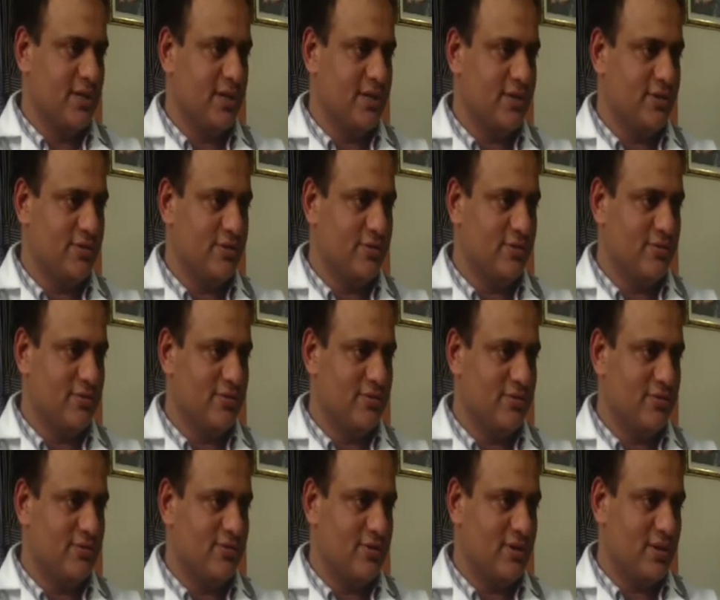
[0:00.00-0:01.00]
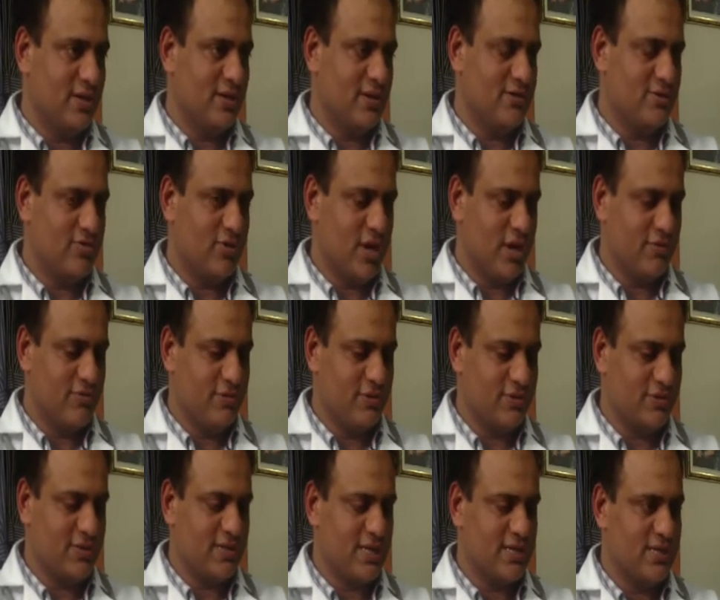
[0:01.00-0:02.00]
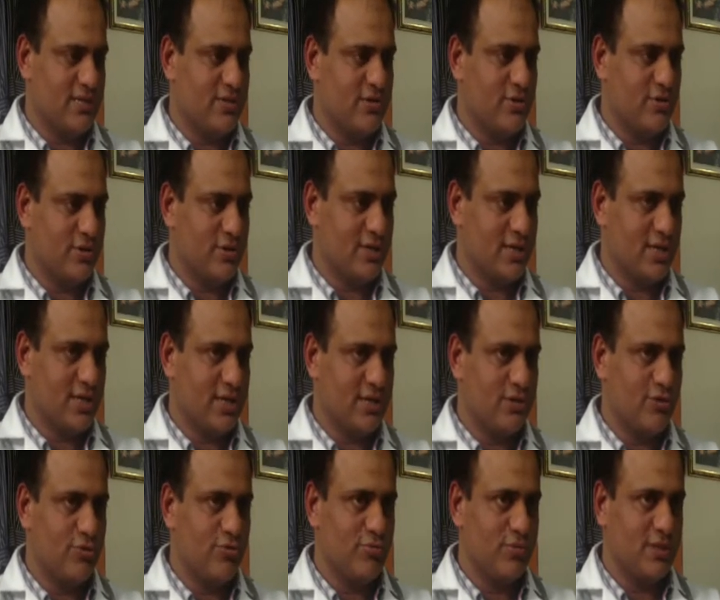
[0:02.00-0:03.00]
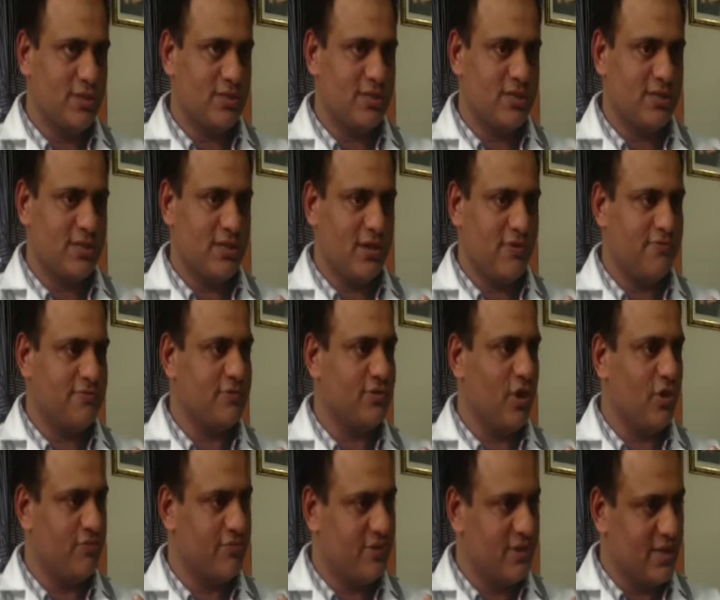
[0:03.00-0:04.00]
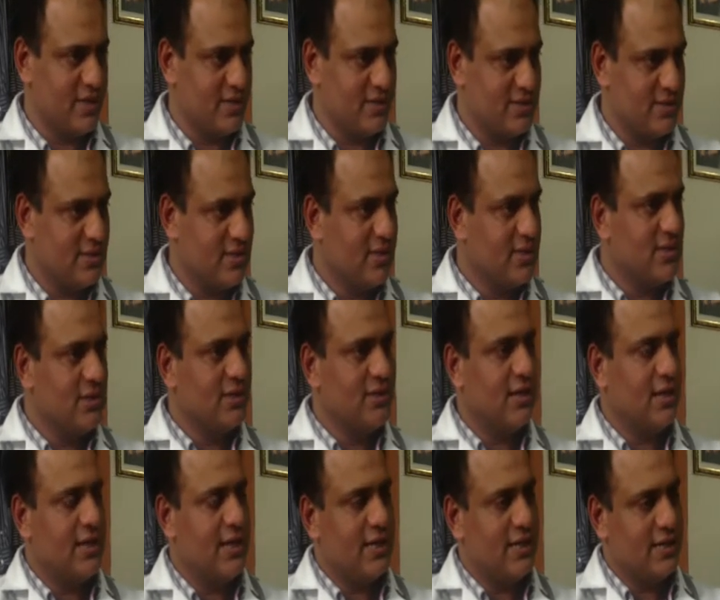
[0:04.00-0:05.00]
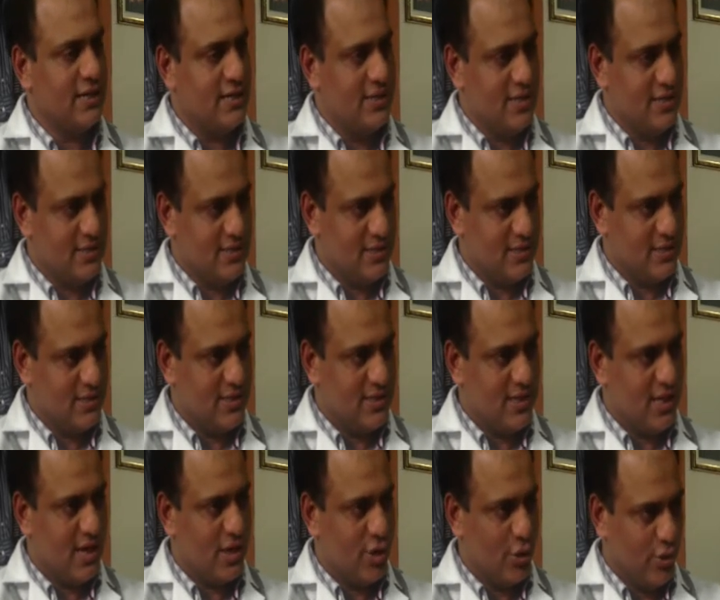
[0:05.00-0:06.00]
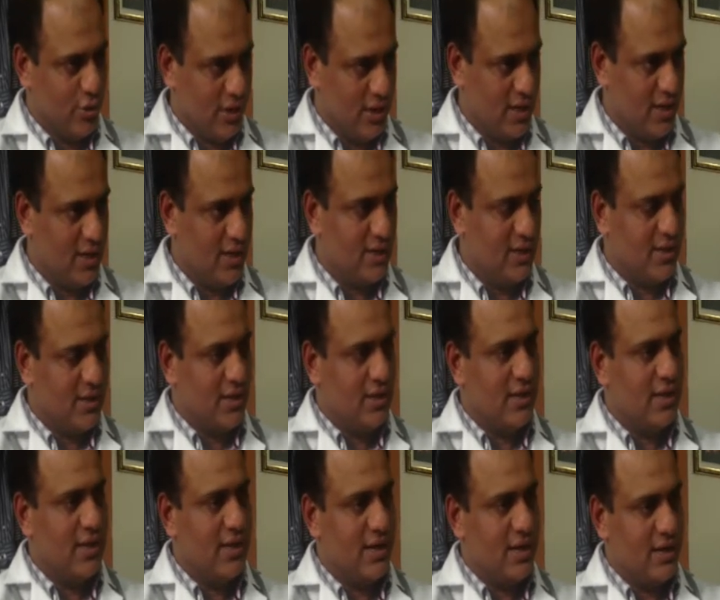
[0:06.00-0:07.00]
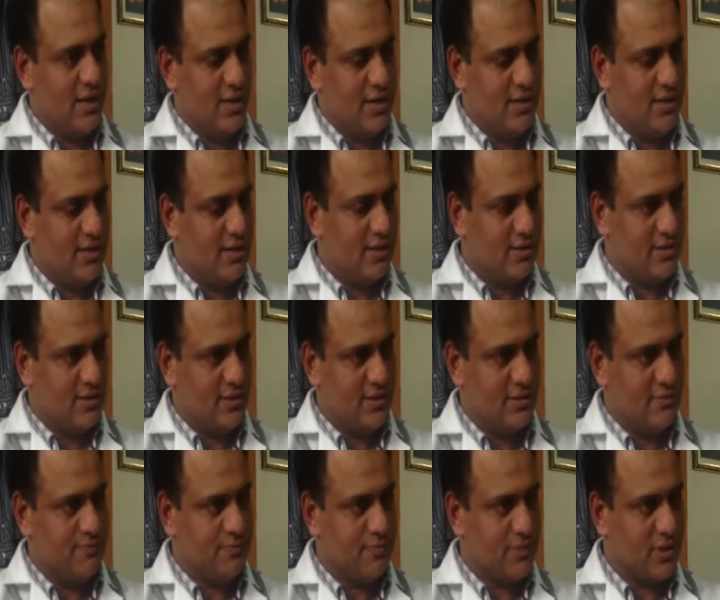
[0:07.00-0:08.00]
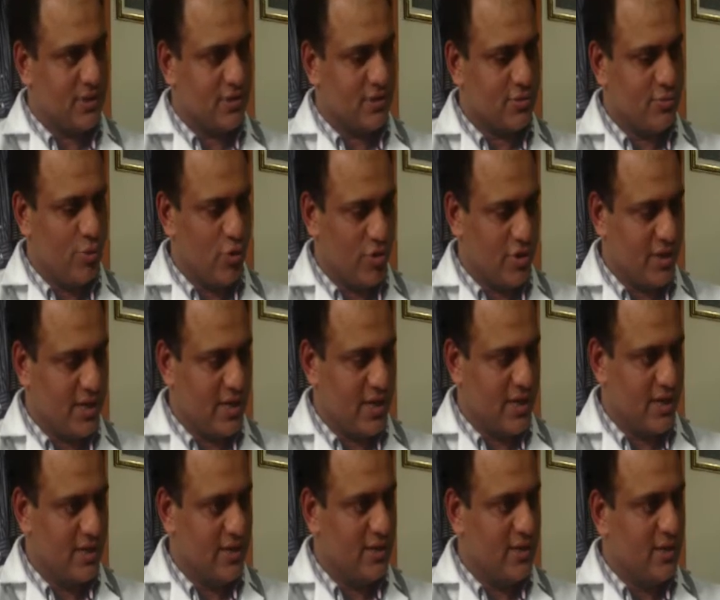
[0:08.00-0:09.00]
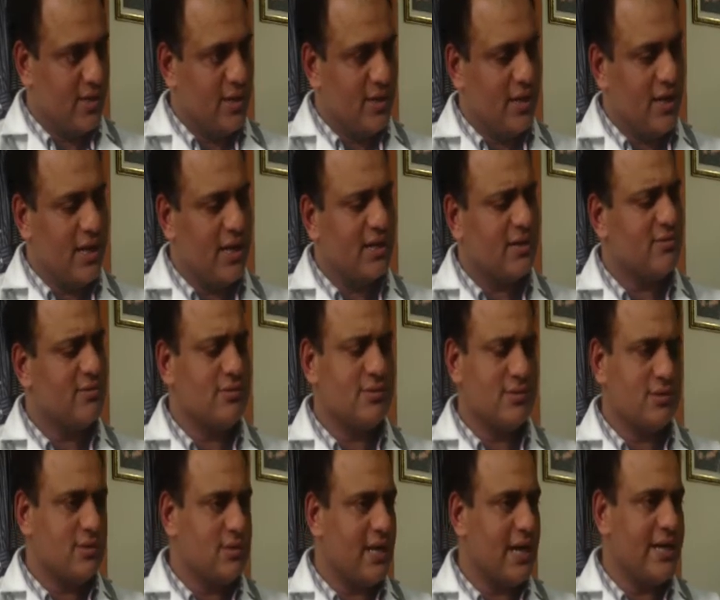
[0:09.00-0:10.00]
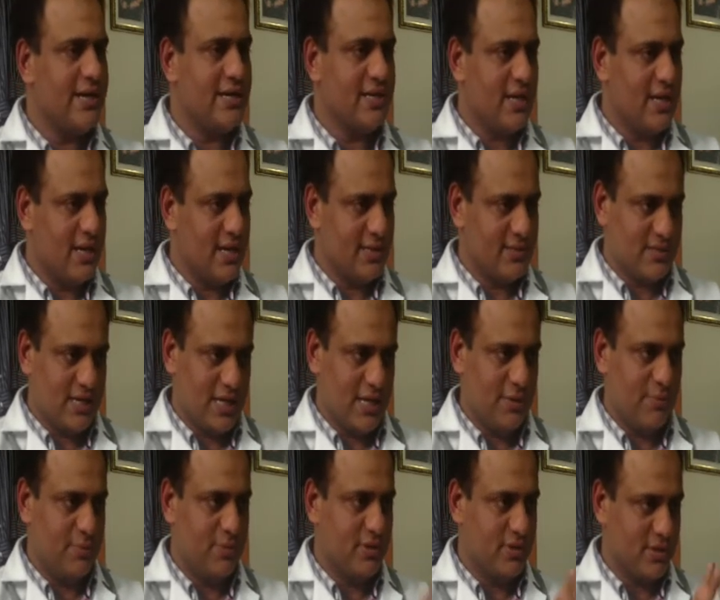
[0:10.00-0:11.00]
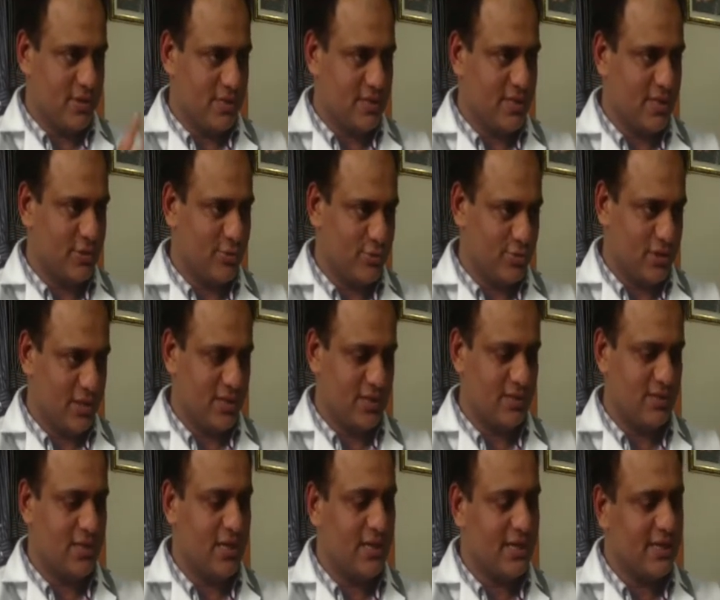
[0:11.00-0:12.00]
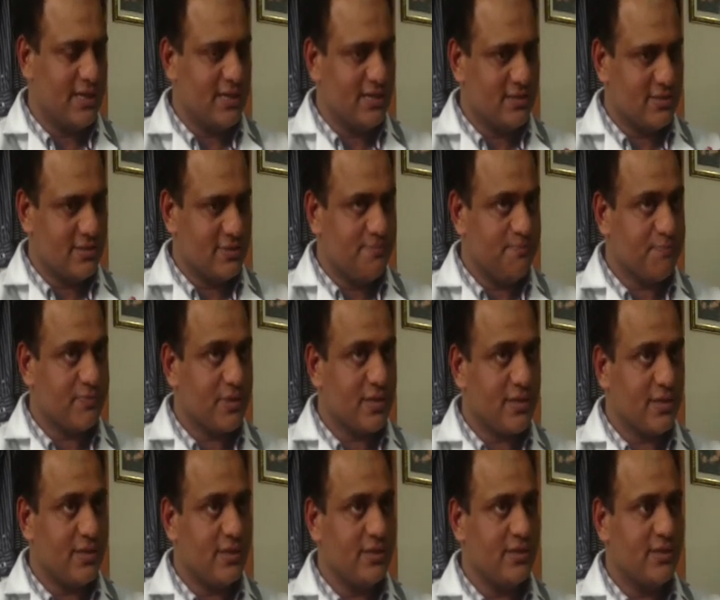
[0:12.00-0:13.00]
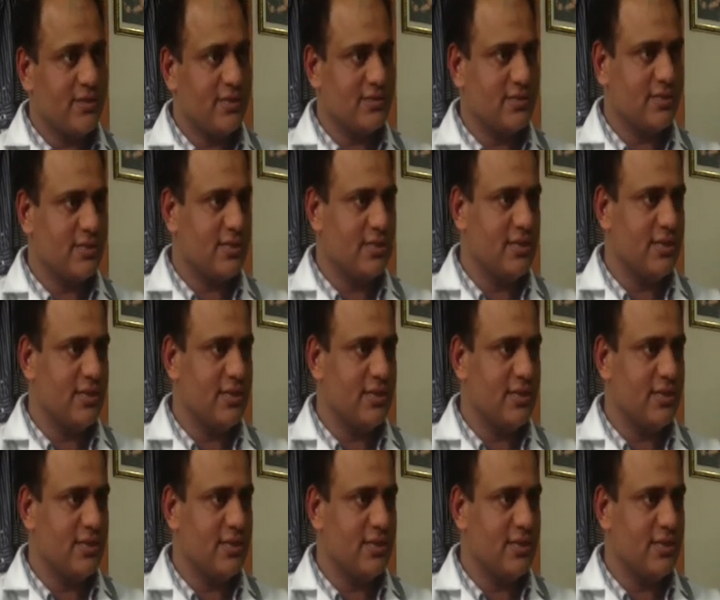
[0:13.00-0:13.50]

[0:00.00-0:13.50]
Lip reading: And you, so I would suggest don't drink too much of soft drinks and this alcohol and this smoking and diet and sleep. These are two things. Third is this